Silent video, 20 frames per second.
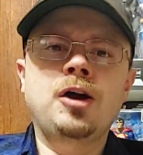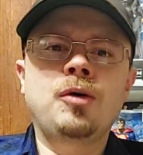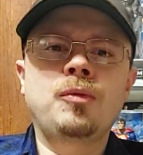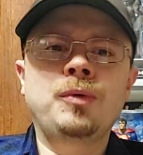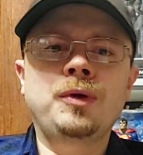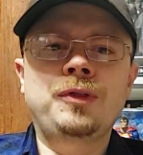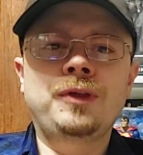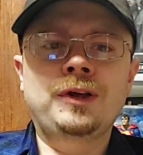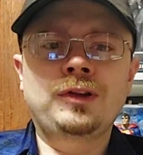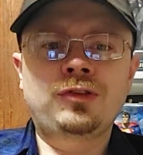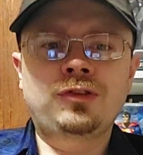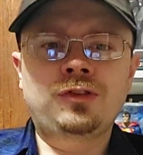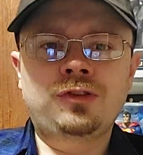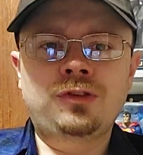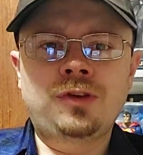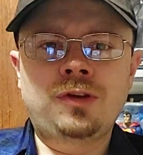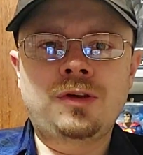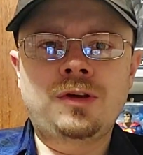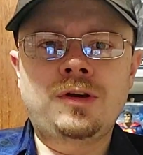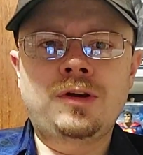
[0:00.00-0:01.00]
With that
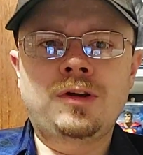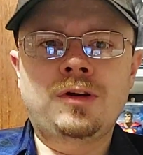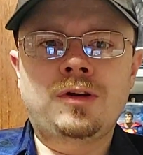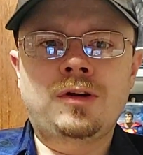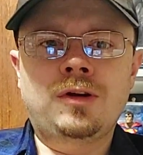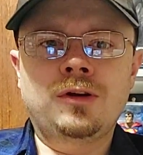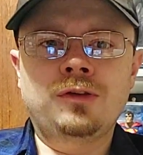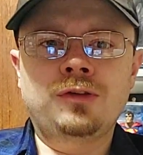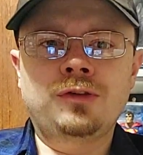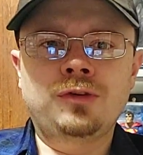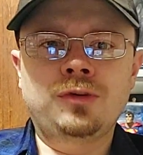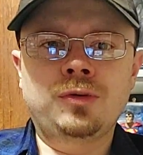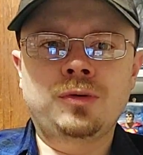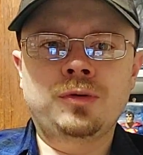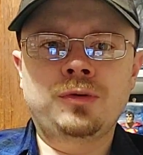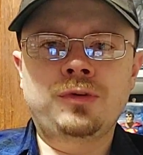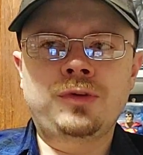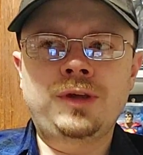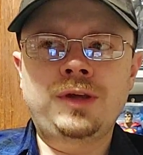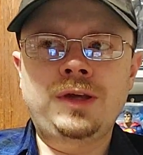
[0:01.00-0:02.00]
said, also, of
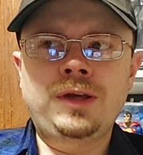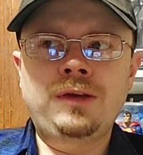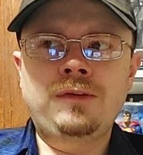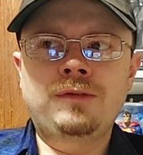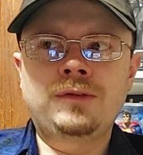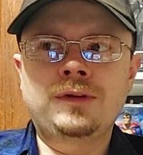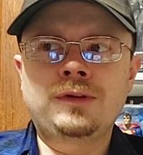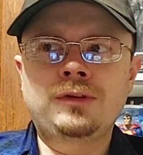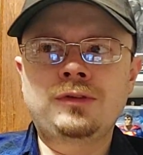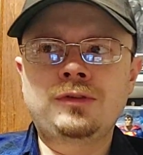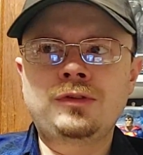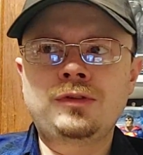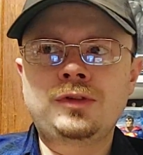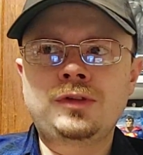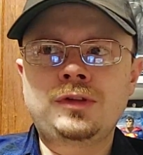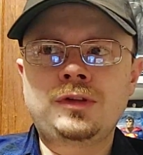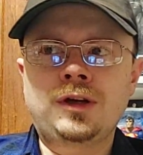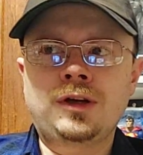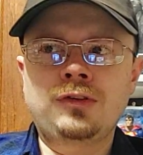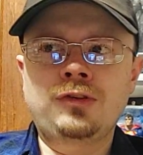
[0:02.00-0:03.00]
course, the even
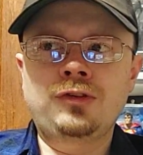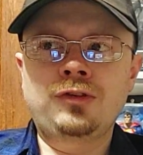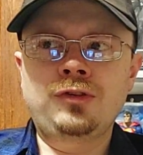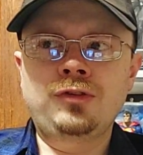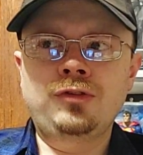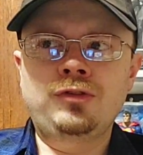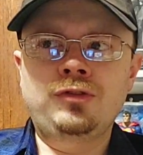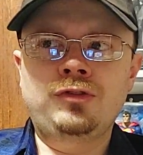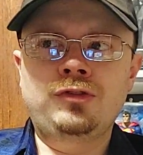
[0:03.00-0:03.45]
not so